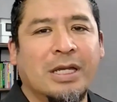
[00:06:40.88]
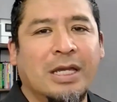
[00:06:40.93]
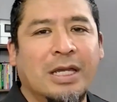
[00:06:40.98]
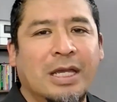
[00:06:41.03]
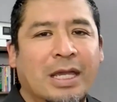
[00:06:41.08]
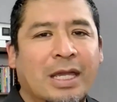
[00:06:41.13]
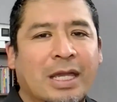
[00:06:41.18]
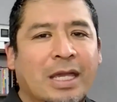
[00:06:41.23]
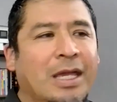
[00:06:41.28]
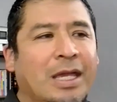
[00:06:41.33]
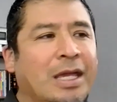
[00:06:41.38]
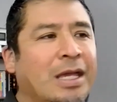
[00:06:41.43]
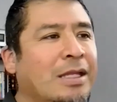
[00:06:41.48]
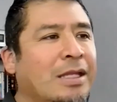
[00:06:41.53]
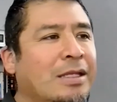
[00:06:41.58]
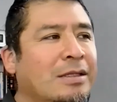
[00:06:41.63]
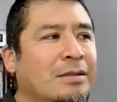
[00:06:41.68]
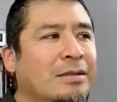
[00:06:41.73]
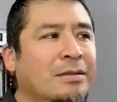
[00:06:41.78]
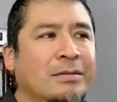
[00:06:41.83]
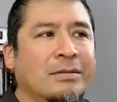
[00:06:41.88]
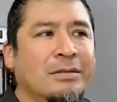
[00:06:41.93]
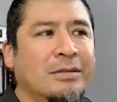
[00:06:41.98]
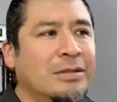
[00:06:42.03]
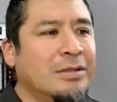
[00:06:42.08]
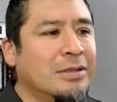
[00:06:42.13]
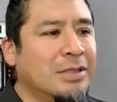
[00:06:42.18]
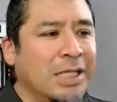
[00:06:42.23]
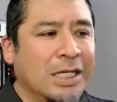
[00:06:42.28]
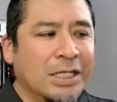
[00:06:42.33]

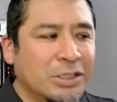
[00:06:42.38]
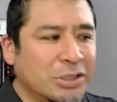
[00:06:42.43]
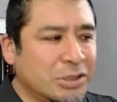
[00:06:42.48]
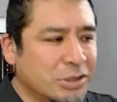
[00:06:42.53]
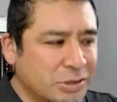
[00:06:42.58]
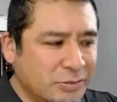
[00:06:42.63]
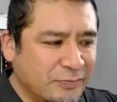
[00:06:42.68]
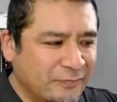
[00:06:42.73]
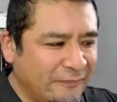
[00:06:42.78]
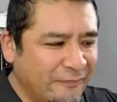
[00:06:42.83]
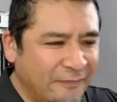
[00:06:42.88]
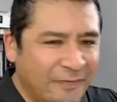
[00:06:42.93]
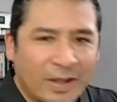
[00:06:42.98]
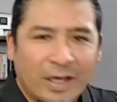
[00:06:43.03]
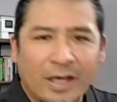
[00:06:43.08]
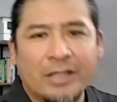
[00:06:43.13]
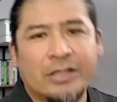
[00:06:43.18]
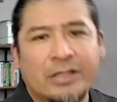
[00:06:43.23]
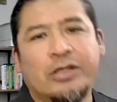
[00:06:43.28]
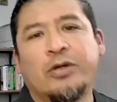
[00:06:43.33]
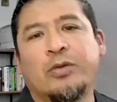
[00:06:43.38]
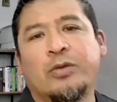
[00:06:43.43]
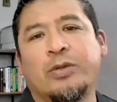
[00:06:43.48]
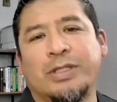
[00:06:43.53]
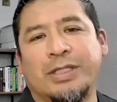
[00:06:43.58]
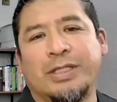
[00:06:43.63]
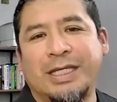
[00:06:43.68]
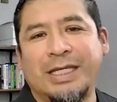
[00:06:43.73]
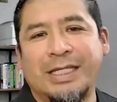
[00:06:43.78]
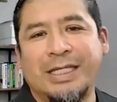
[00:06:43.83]
and they just flood you
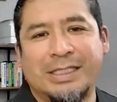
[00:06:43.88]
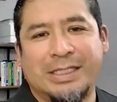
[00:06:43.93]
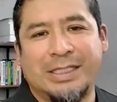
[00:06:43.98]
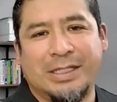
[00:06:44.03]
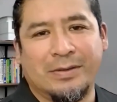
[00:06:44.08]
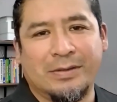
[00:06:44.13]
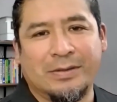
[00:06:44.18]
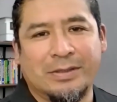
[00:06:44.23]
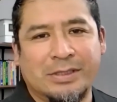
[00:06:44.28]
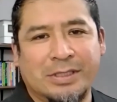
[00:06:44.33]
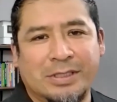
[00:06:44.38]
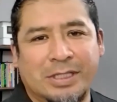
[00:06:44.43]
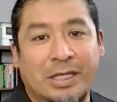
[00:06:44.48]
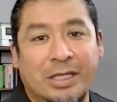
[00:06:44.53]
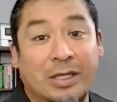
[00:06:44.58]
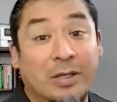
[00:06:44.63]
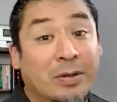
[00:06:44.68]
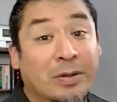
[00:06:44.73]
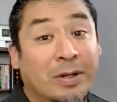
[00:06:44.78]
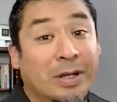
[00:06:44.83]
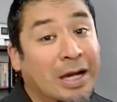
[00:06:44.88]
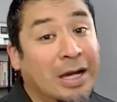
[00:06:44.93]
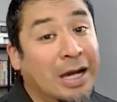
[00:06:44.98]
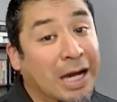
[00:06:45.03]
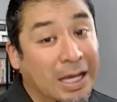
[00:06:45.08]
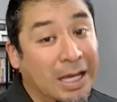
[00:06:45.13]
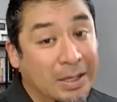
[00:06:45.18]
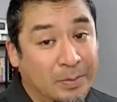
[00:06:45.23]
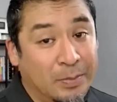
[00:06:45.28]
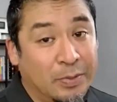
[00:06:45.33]
with details, and you're an
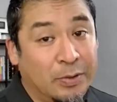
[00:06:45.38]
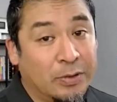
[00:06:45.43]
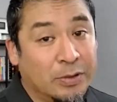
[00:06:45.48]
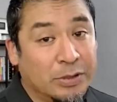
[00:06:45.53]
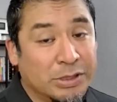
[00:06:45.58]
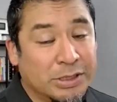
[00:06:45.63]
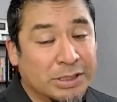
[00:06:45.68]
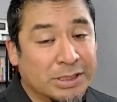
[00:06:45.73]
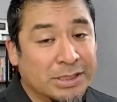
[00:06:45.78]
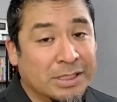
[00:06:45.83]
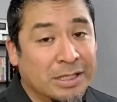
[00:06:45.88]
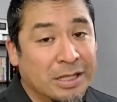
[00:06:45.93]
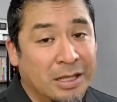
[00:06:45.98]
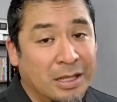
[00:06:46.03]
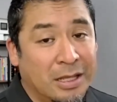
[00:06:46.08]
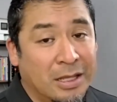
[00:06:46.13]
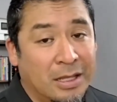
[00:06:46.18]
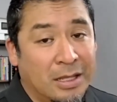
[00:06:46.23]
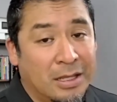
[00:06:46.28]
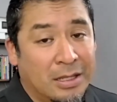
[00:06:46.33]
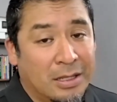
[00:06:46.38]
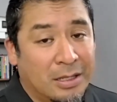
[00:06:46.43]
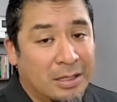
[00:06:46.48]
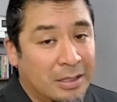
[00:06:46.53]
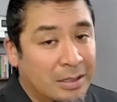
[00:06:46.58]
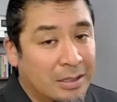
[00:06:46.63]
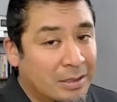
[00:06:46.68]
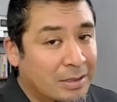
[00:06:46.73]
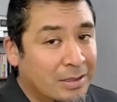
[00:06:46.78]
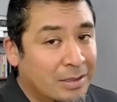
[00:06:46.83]
I person,
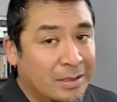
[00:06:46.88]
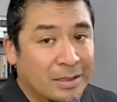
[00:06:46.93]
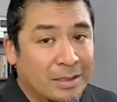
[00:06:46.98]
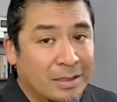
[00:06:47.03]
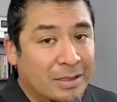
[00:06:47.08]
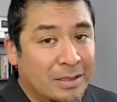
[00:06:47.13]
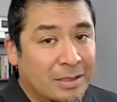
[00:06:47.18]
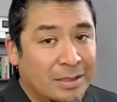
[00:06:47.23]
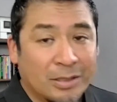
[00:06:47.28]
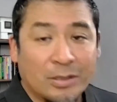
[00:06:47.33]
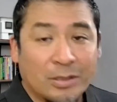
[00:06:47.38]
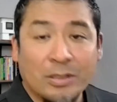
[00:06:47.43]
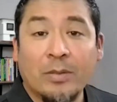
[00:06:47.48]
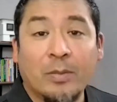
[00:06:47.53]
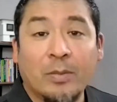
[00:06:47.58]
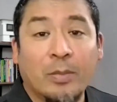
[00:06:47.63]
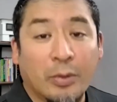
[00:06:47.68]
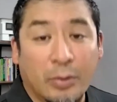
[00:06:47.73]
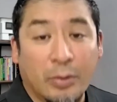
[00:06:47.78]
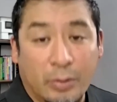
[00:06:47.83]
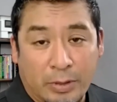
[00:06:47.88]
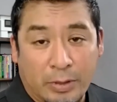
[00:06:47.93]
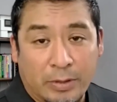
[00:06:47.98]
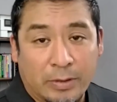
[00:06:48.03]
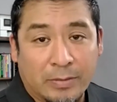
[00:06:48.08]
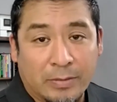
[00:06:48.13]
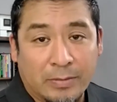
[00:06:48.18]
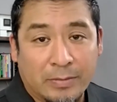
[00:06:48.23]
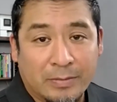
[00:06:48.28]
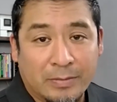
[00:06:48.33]
they're gonna bore you.
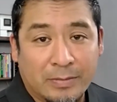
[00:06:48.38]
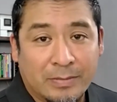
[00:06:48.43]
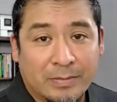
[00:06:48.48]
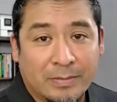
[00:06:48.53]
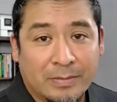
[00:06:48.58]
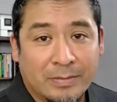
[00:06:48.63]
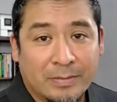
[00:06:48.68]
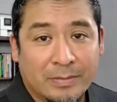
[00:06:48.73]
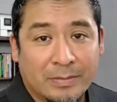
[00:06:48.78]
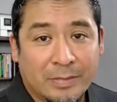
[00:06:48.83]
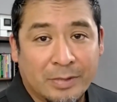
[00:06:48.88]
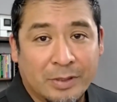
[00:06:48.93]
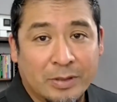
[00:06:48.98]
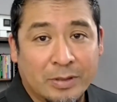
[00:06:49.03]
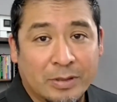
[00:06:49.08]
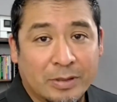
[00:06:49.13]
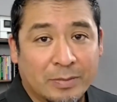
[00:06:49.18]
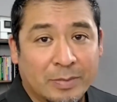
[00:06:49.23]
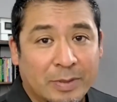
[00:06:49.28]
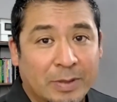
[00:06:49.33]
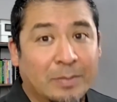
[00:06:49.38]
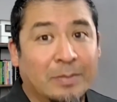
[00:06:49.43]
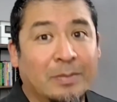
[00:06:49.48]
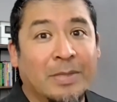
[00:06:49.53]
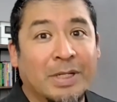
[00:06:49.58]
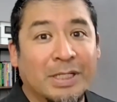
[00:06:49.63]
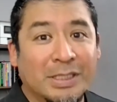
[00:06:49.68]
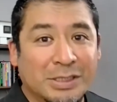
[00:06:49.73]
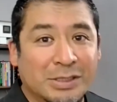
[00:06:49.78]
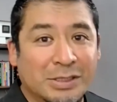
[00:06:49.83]
You're gonna be
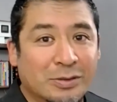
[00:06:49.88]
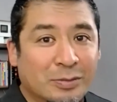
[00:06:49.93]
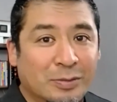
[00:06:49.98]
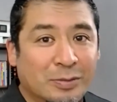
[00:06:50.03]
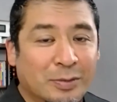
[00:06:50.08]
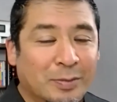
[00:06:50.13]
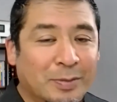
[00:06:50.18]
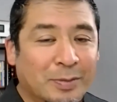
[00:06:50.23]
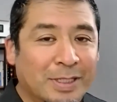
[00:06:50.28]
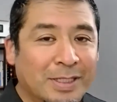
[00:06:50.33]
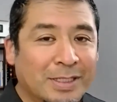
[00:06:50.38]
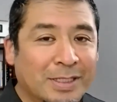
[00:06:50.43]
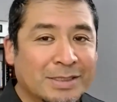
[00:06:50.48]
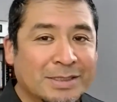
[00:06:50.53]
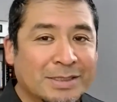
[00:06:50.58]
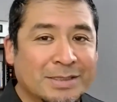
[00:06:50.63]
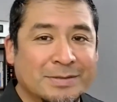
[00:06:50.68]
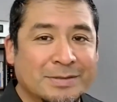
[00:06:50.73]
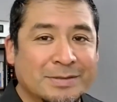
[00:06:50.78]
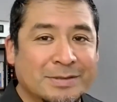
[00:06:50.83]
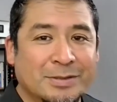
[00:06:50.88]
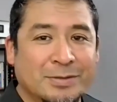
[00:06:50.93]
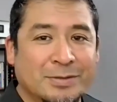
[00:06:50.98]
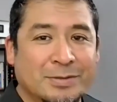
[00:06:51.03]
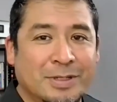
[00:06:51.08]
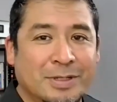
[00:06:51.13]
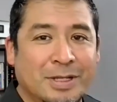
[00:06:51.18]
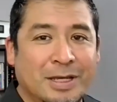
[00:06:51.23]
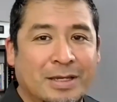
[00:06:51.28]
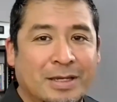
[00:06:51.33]
miserable because you're
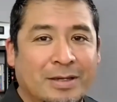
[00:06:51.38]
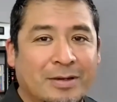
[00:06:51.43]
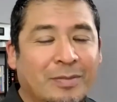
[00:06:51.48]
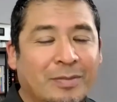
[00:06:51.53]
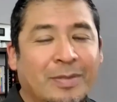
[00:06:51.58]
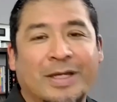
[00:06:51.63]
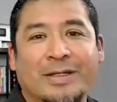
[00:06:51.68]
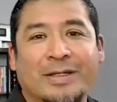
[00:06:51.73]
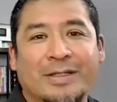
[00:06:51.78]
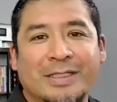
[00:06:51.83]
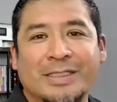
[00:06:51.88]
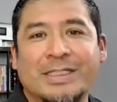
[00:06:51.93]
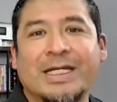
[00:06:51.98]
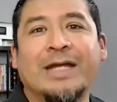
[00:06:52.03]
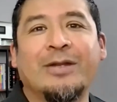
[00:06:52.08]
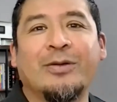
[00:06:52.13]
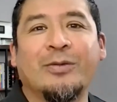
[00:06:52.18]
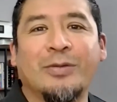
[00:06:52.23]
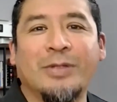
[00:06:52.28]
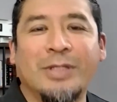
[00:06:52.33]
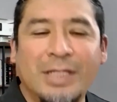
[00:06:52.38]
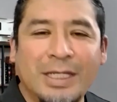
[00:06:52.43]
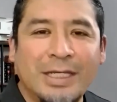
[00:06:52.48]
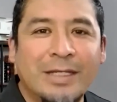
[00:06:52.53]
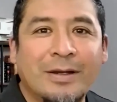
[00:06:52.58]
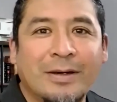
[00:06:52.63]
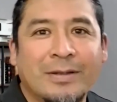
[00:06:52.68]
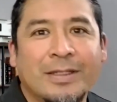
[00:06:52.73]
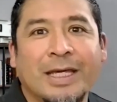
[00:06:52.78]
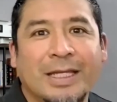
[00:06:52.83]
like, oh my goodness, I don't need
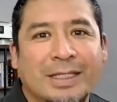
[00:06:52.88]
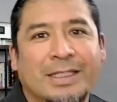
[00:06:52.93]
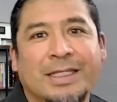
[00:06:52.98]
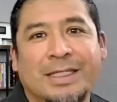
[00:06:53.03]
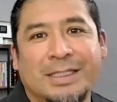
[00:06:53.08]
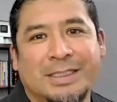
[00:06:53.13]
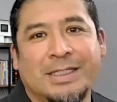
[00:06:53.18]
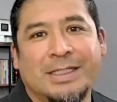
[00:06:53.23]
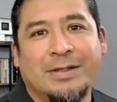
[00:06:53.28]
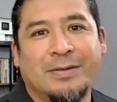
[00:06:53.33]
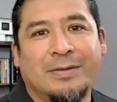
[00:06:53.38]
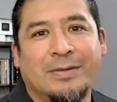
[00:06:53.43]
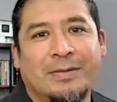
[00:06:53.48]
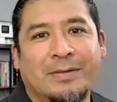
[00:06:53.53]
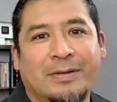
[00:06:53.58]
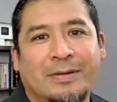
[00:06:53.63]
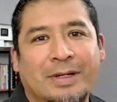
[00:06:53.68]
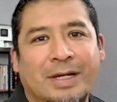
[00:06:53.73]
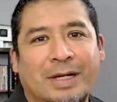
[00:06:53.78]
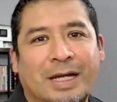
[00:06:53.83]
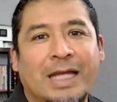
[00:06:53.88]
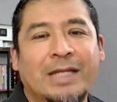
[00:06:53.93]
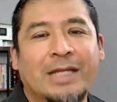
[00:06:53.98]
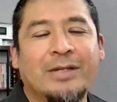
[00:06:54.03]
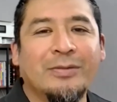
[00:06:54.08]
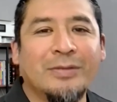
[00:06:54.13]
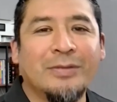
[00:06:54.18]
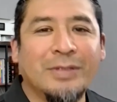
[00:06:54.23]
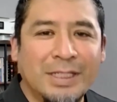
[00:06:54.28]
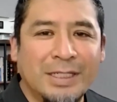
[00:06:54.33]
all that detail. I
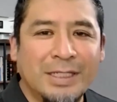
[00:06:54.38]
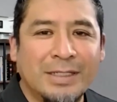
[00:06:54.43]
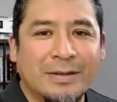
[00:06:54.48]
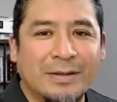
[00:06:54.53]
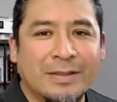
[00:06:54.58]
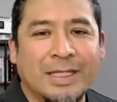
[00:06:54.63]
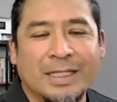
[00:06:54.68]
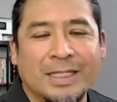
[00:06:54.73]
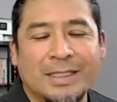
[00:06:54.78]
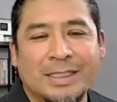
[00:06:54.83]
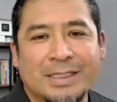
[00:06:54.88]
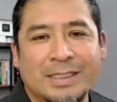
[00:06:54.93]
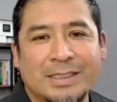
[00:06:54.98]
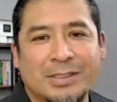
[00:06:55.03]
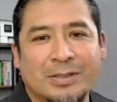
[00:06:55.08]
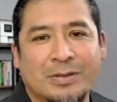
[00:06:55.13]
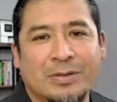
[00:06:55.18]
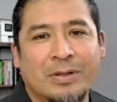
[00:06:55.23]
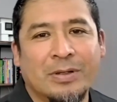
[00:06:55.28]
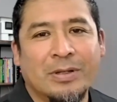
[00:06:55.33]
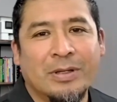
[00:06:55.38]
don't need all that detail.